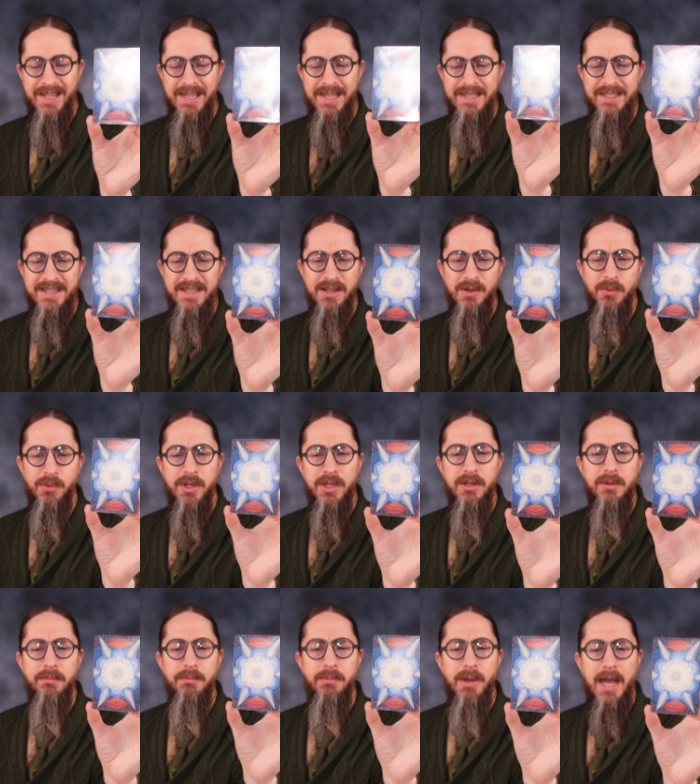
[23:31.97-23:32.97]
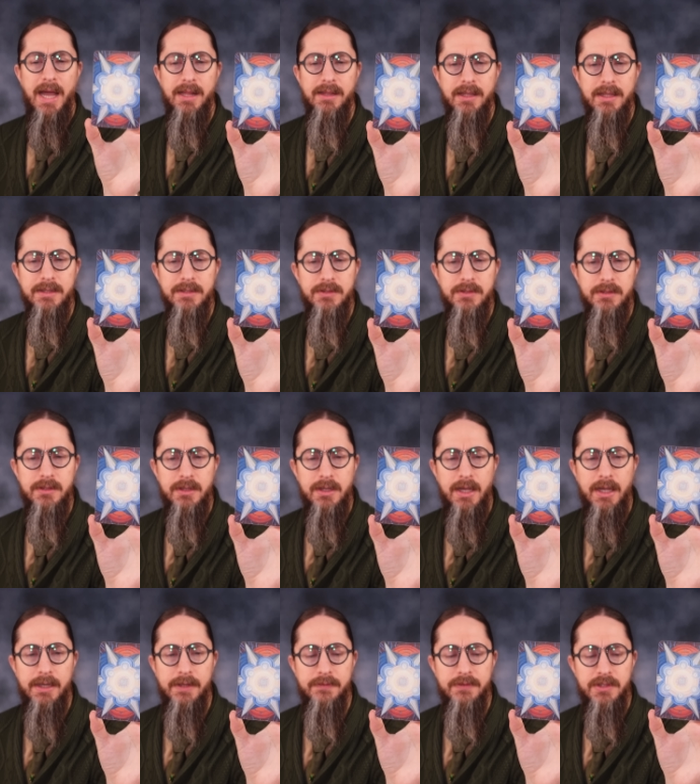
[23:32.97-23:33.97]
is in a real balance
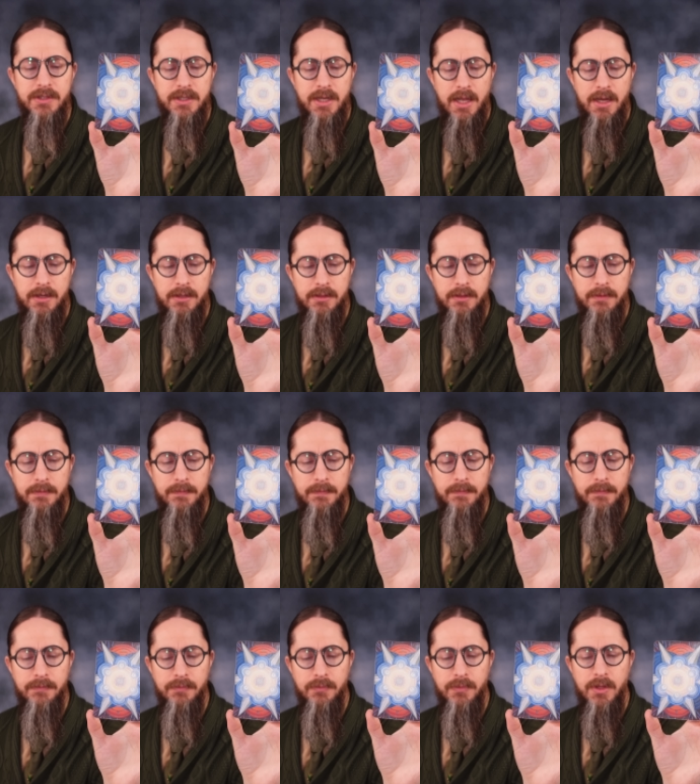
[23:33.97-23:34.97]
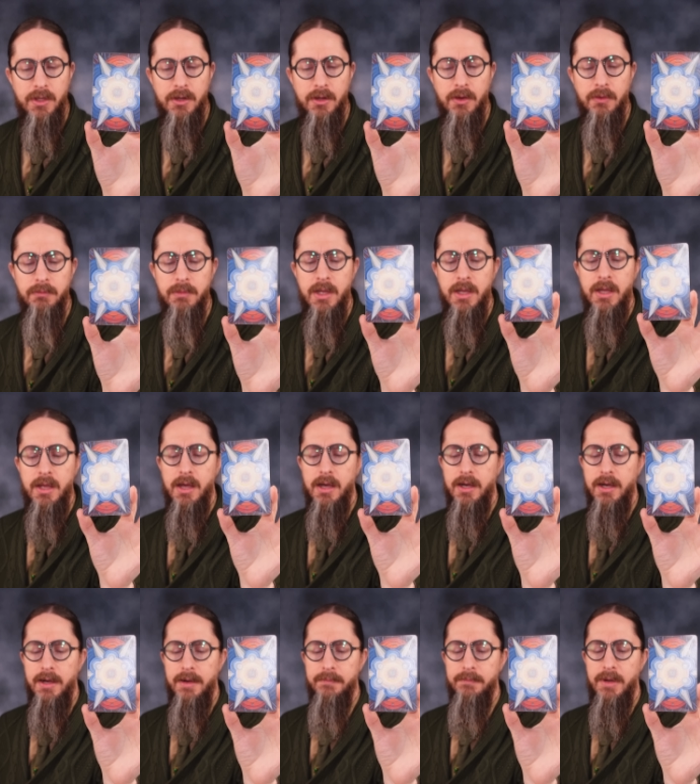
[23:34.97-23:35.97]
kind of state. You know,
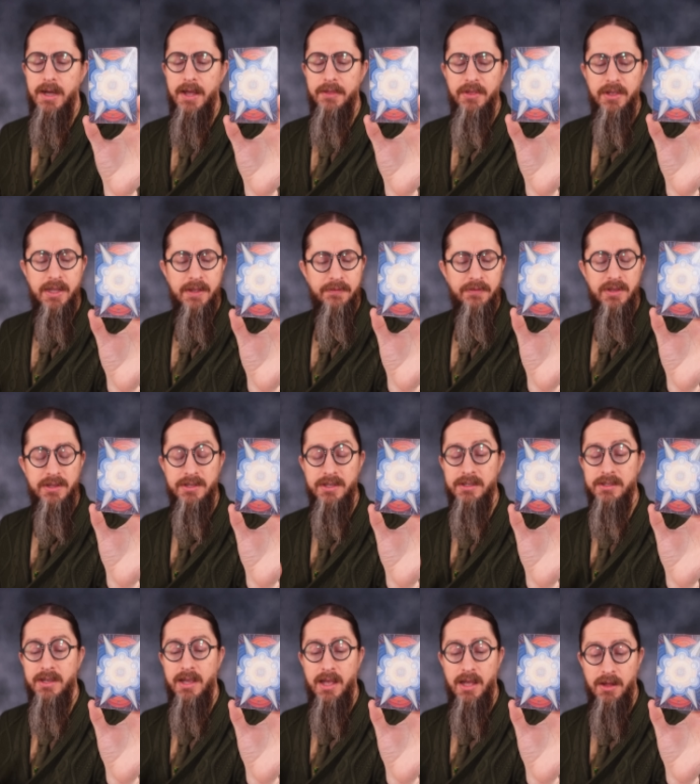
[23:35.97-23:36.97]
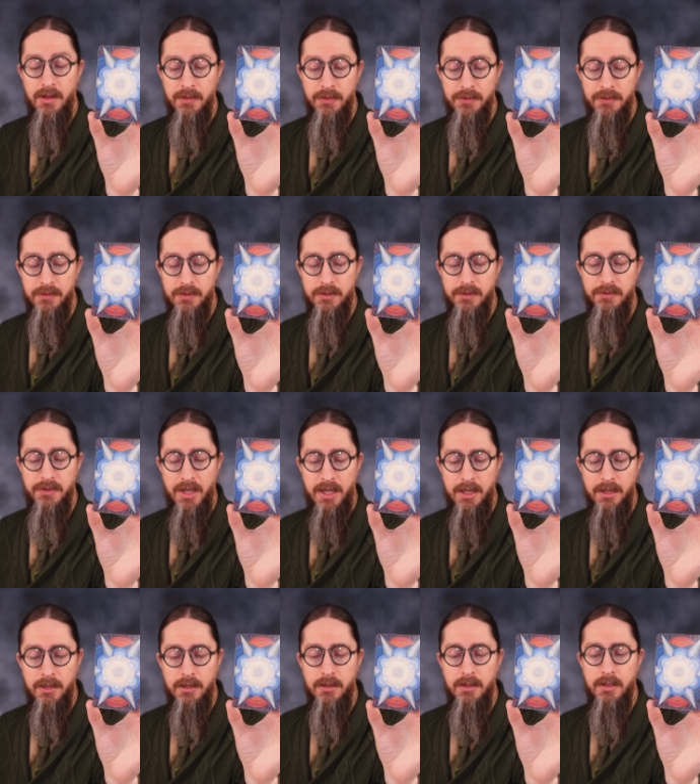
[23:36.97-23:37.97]
um, I think if this is a health
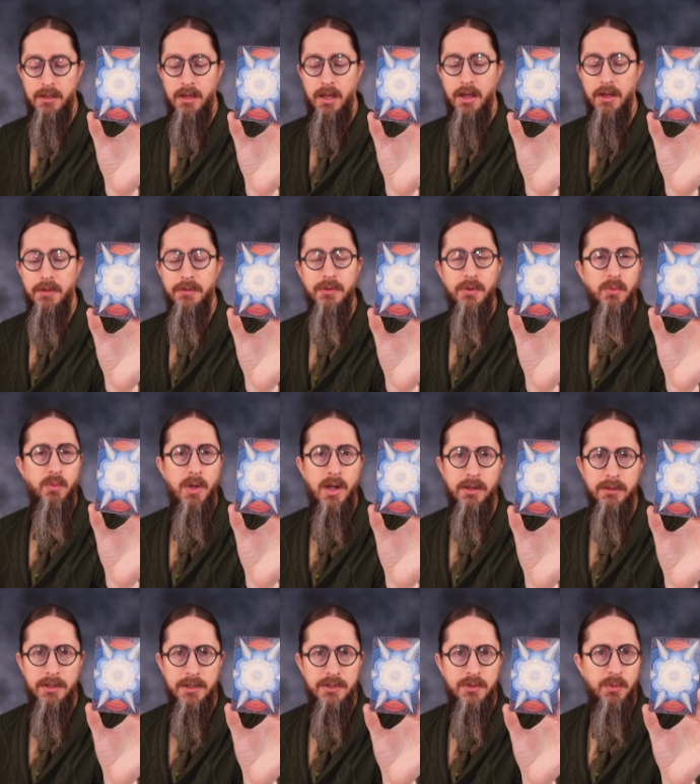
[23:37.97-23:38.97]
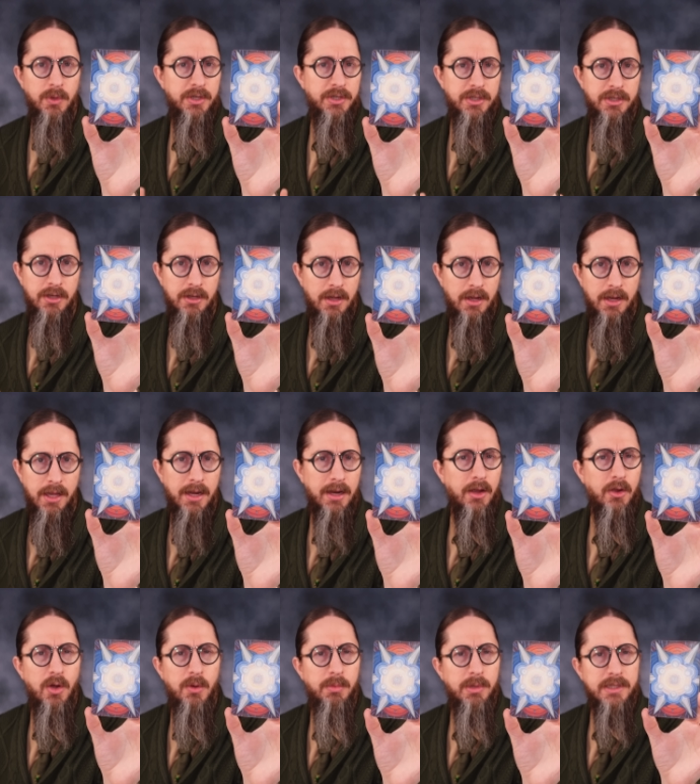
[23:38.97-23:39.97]
thing, health or wellness, which again,
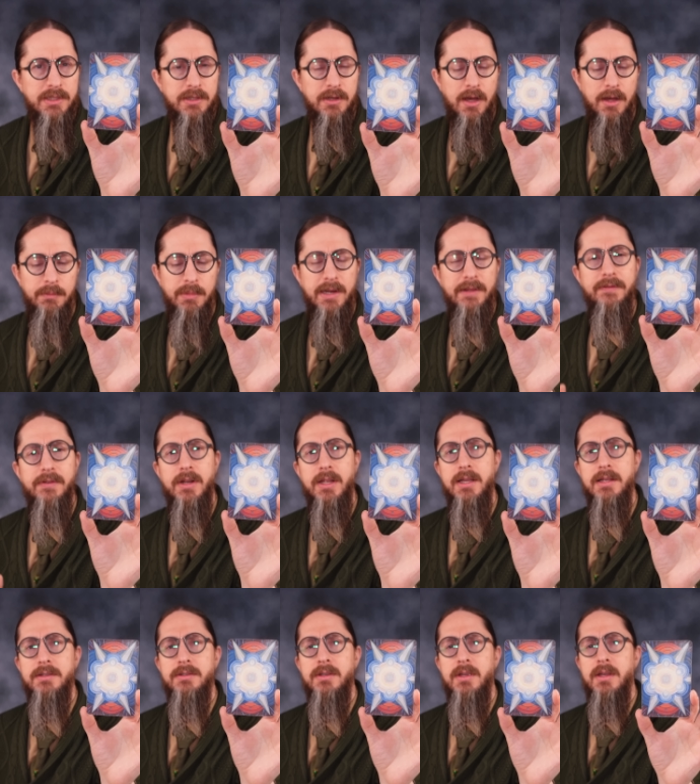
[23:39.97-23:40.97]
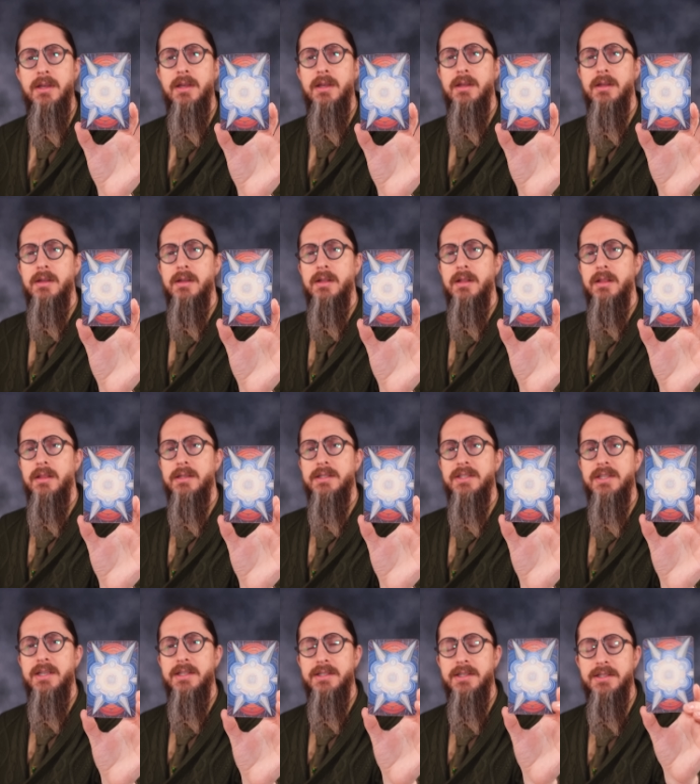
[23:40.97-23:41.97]
I hope it's not, but if it is, the
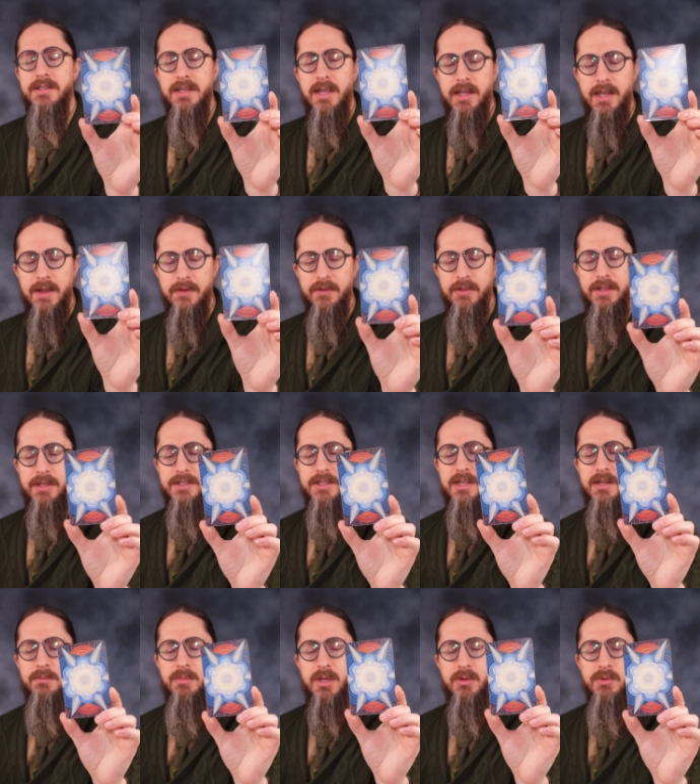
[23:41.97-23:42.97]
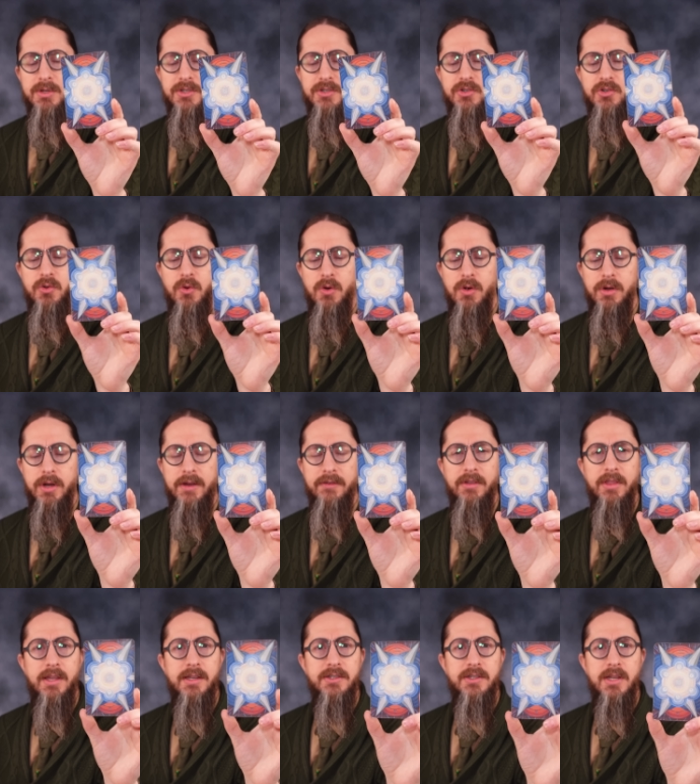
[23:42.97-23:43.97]
six is saying everything's going to be restored,
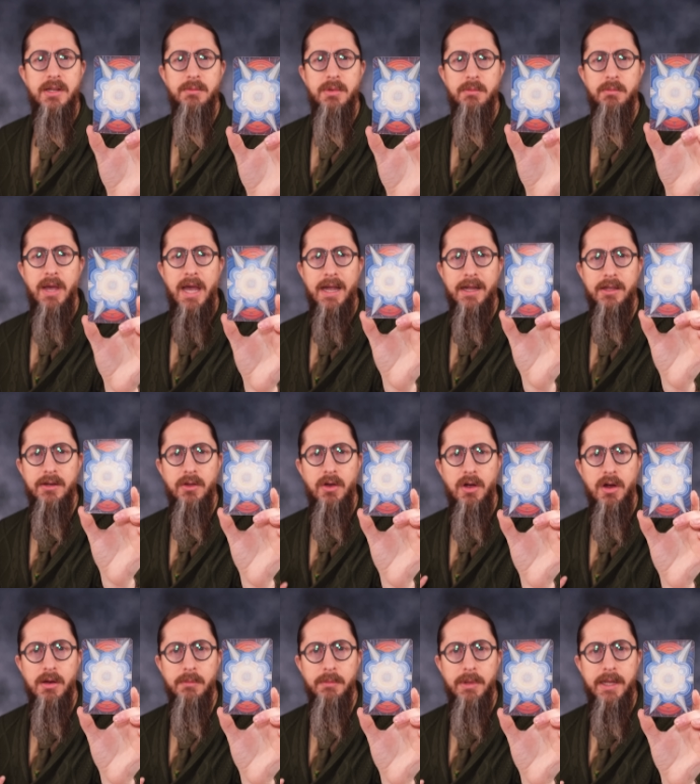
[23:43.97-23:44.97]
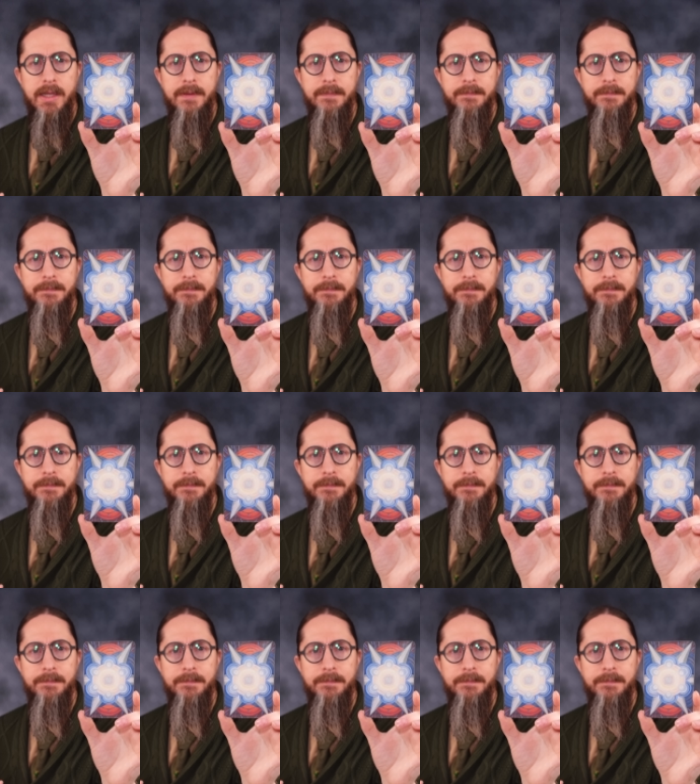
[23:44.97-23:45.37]
everything's going to be back in harmony,